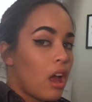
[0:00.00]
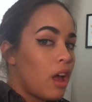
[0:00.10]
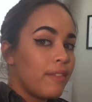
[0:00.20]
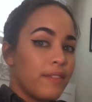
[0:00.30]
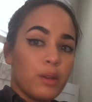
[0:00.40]

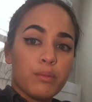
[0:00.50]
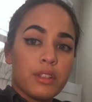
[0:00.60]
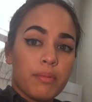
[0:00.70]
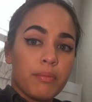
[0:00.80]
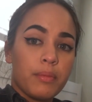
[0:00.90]
I'll film
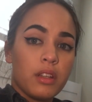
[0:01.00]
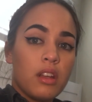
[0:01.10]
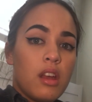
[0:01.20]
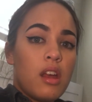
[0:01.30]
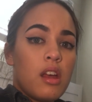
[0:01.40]
some
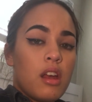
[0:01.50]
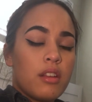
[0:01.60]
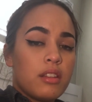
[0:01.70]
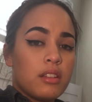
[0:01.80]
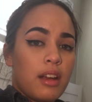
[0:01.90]

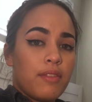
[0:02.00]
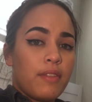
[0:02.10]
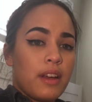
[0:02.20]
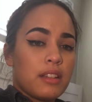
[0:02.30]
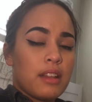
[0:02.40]
stuff
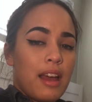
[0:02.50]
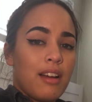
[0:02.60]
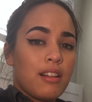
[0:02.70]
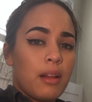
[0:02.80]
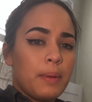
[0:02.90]
of us
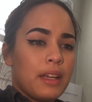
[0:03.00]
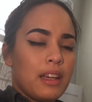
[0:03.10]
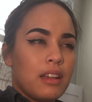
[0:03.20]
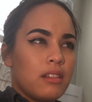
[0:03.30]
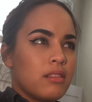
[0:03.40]
out
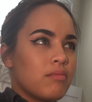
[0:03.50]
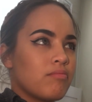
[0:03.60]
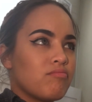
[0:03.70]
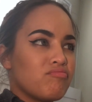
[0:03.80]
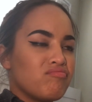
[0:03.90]
clubbing and
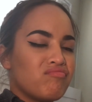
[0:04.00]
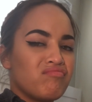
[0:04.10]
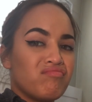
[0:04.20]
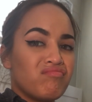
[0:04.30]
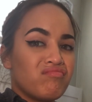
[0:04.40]

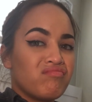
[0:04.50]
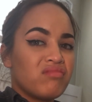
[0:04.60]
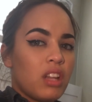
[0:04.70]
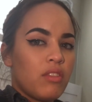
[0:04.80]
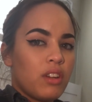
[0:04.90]

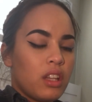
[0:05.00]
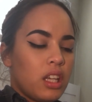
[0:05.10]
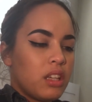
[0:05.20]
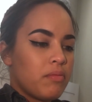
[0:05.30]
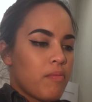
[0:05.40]
didn't
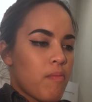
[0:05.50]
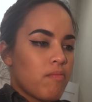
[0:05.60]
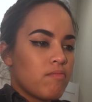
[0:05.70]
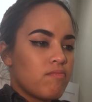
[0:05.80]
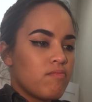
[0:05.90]
really
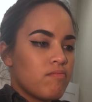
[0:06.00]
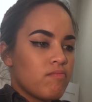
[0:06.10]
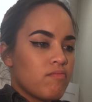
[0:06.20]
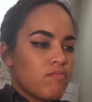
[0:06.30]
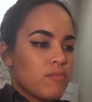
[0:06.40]

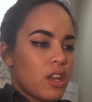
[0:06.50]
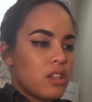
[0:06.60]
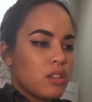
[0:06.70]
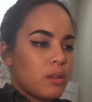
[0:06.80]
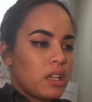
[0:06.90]

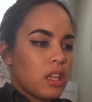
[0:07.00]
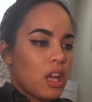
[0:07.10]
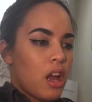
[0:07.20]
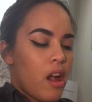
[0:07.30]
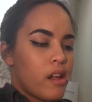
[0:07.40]
do
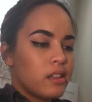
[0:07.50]
anything.